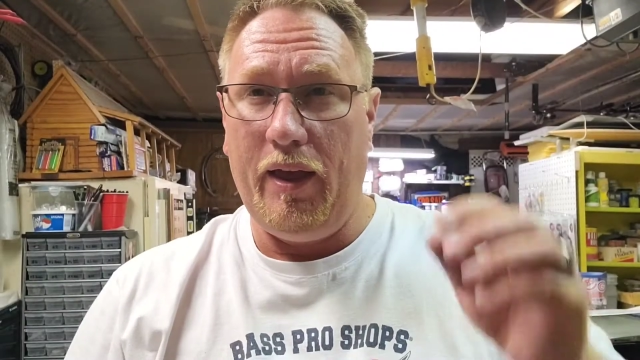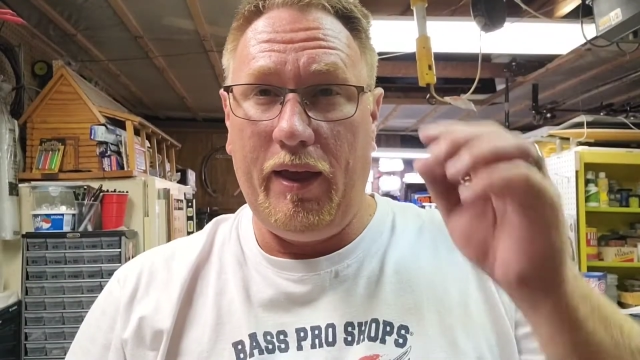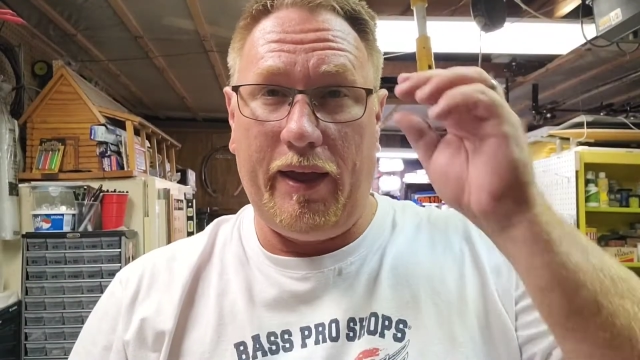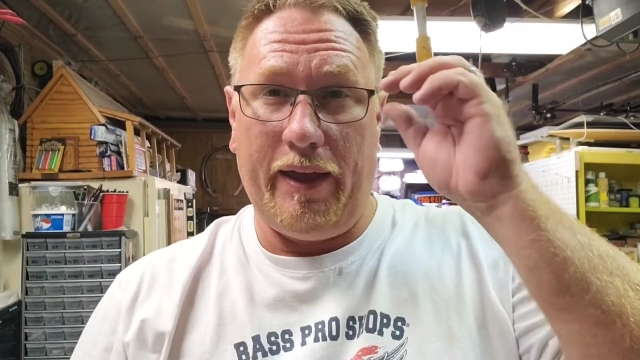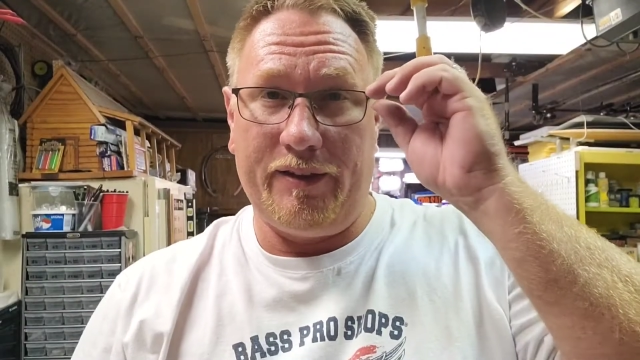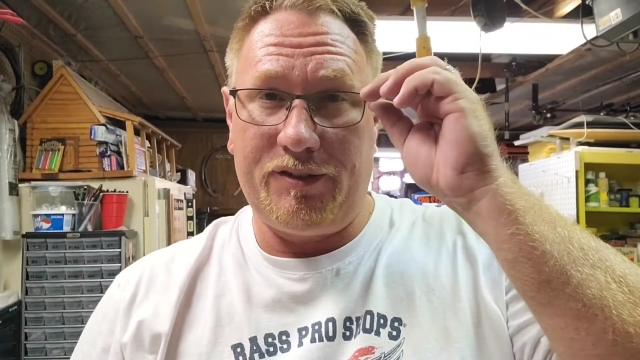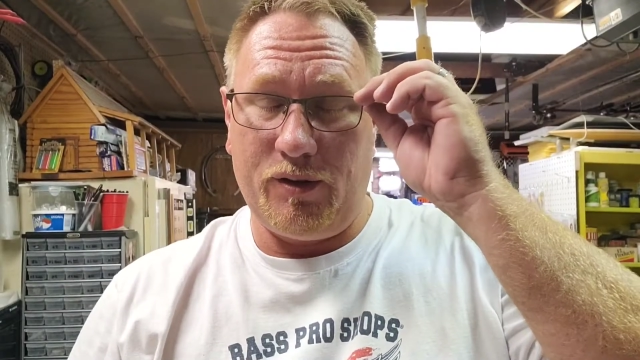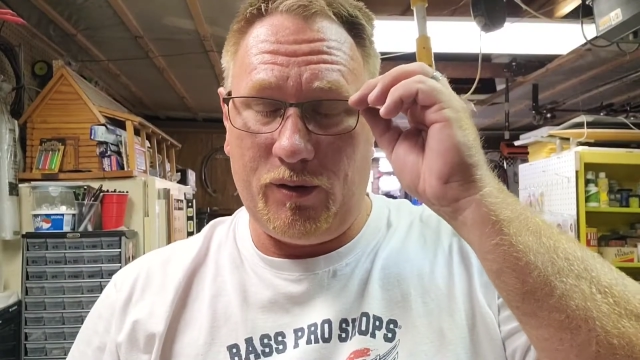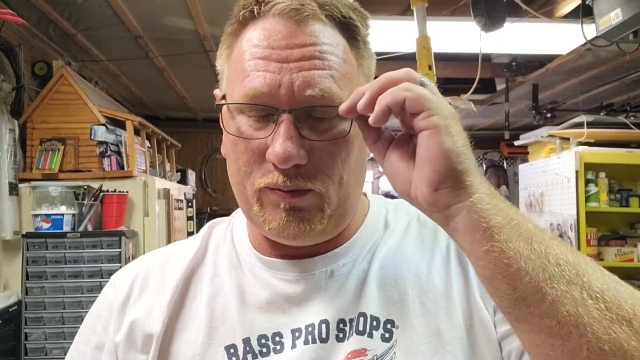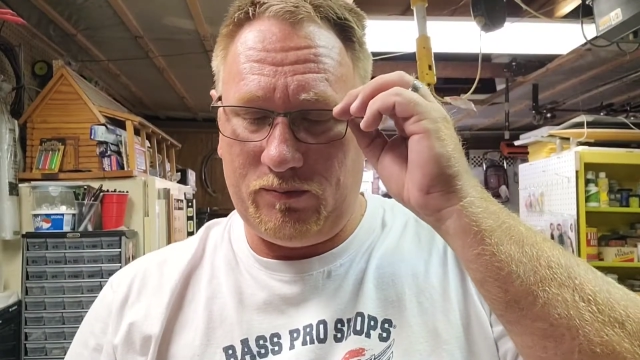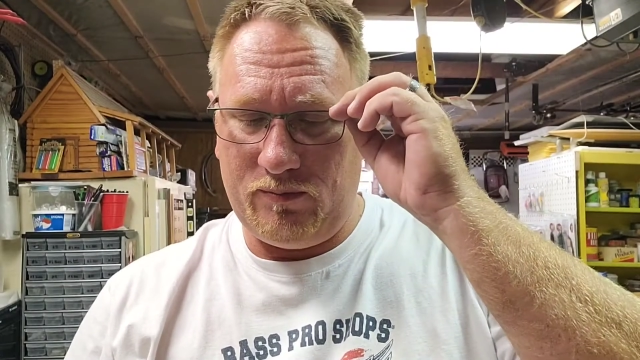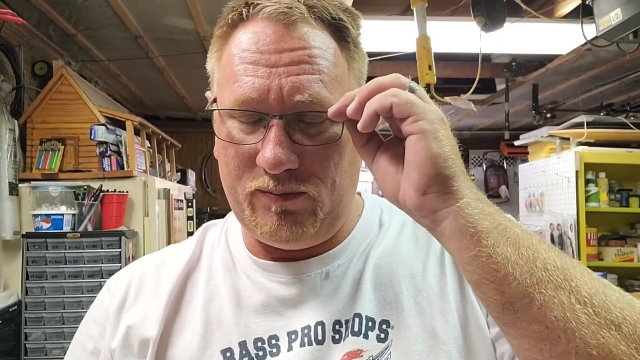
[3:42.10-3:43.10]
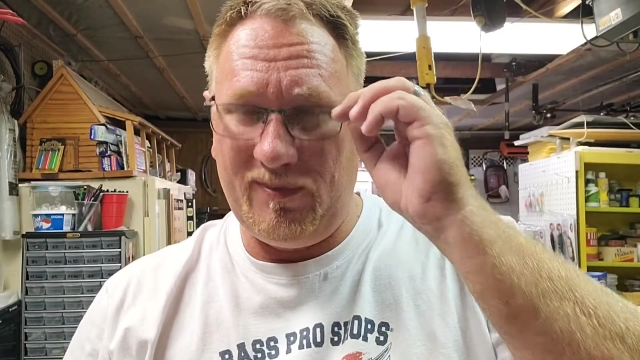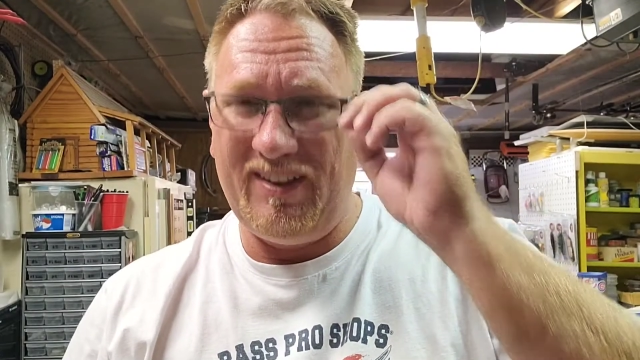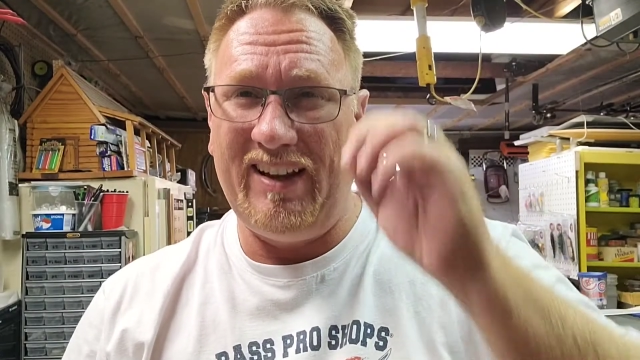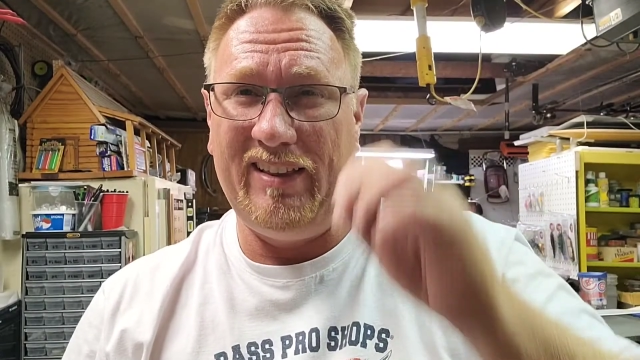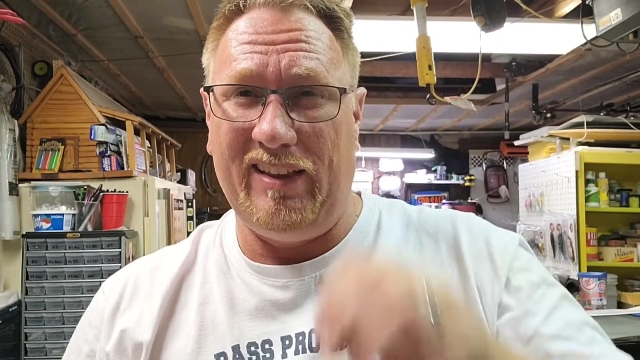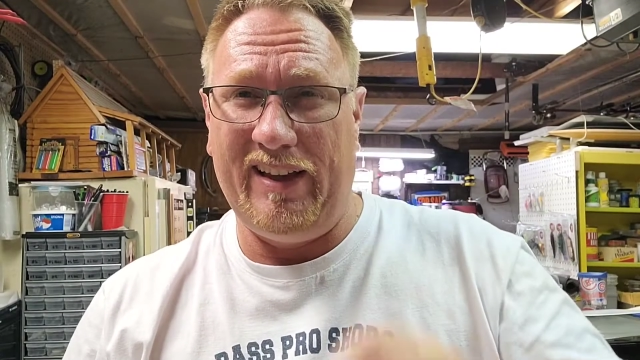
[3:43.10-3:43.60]
Yeah, so
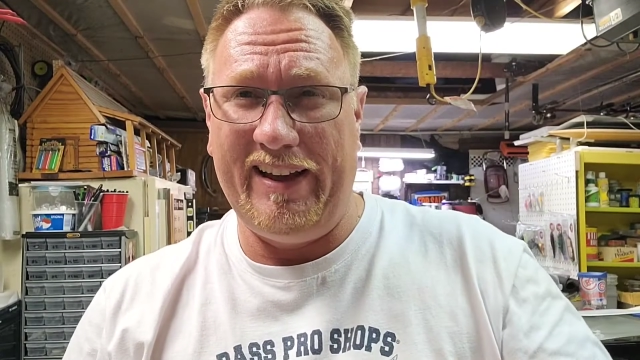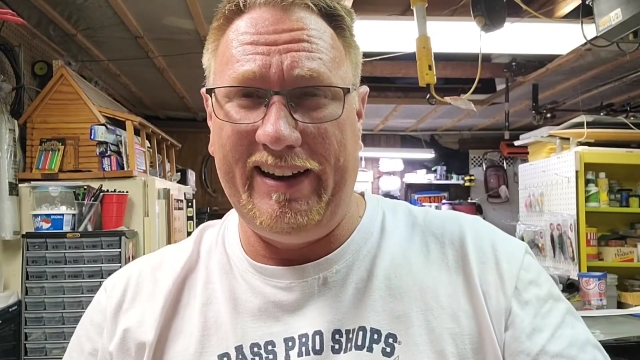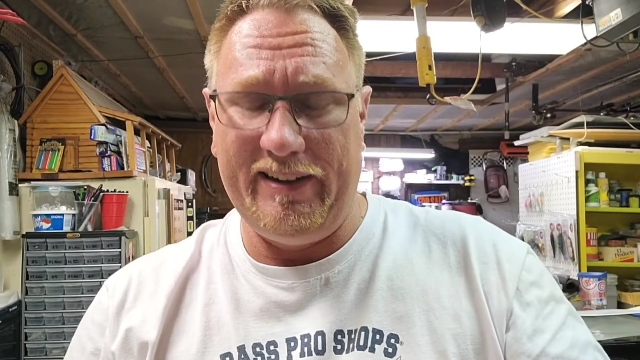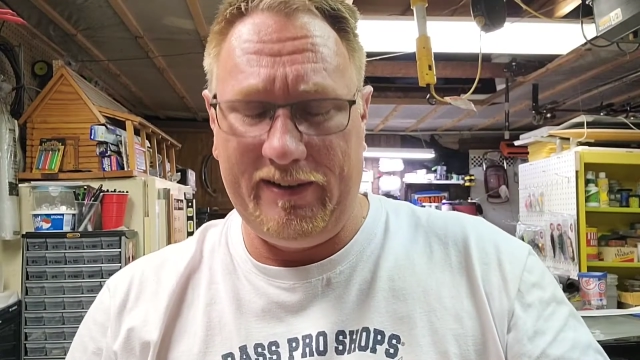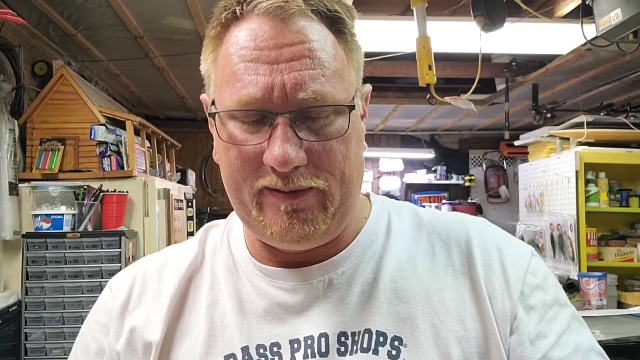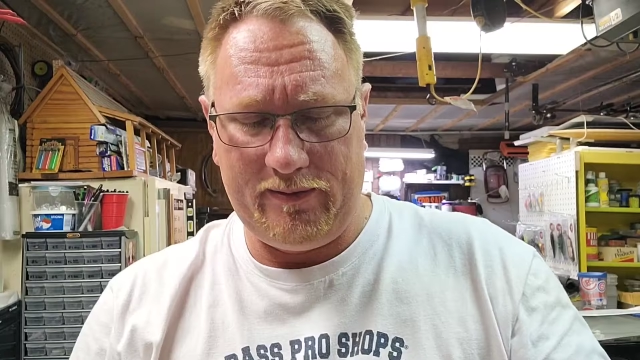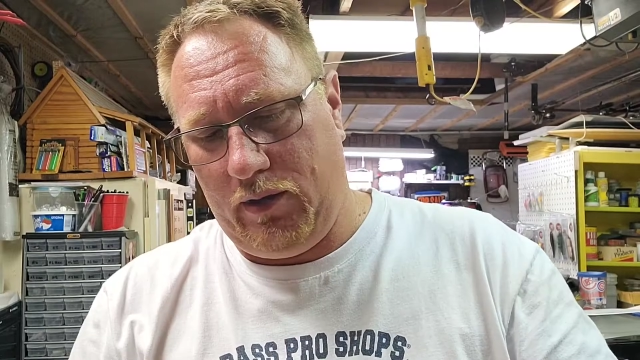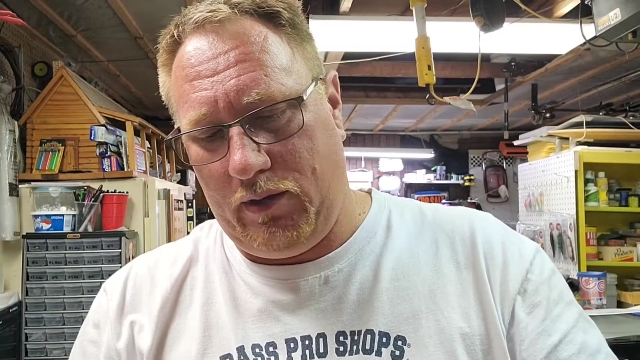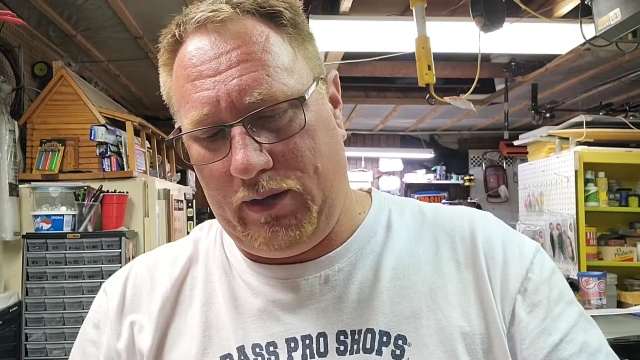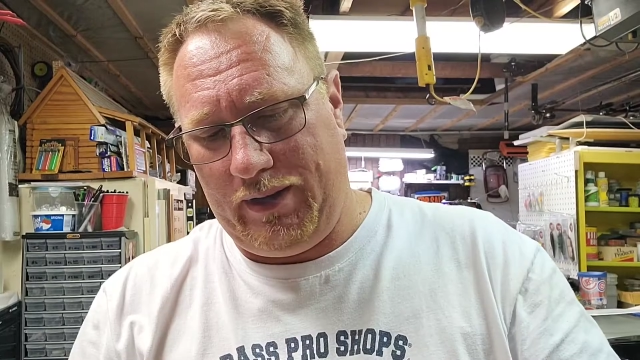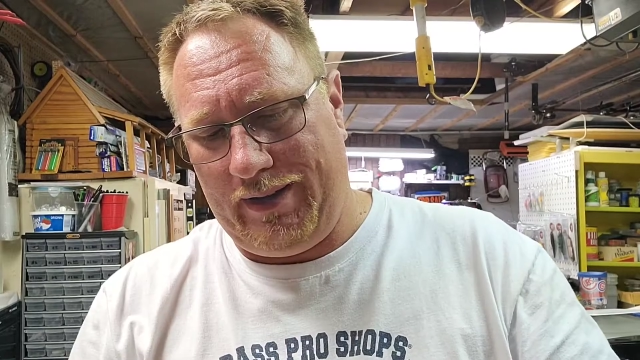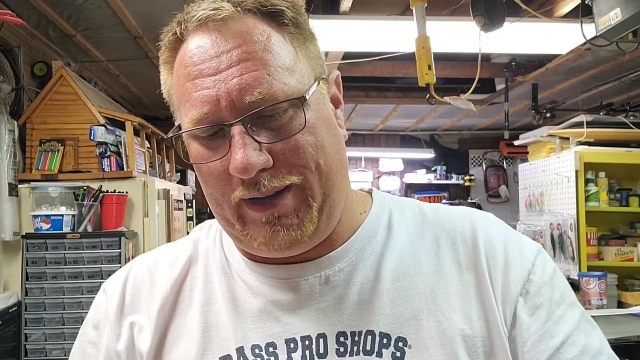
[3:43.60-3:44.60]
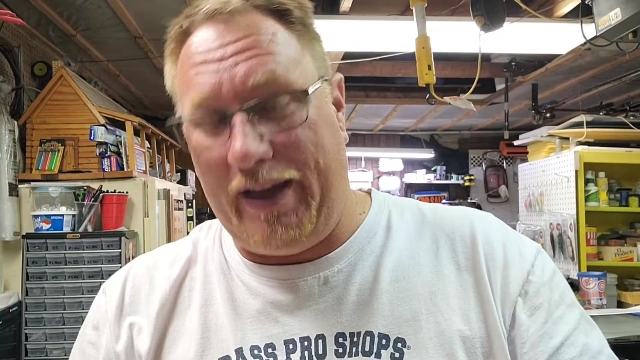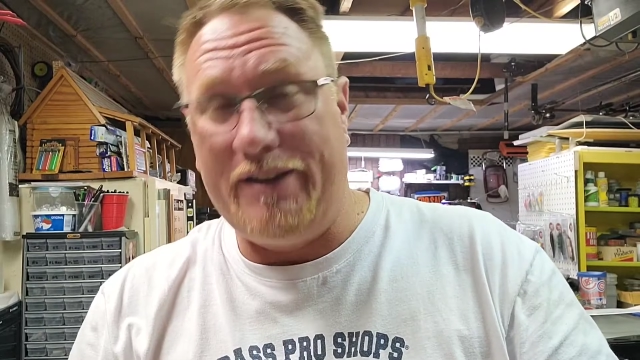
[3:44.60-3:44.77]
I lied. I